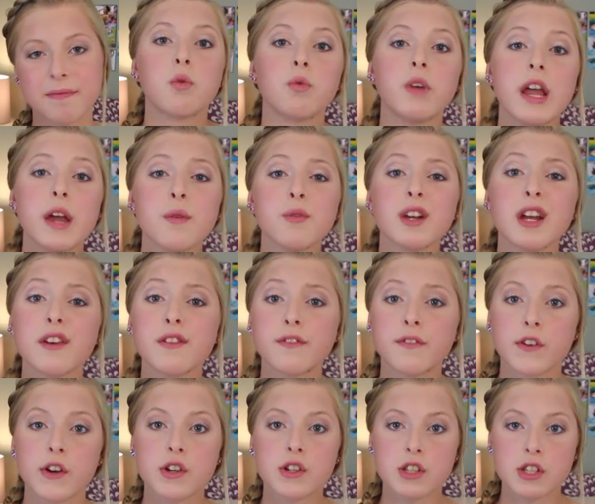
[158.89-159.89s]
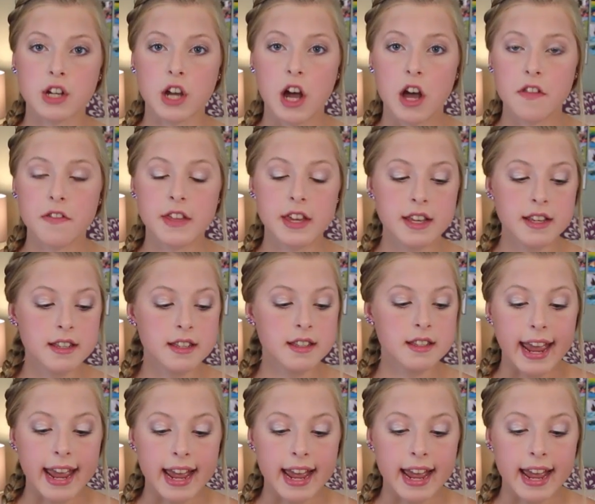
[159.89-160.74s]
Right when I first got this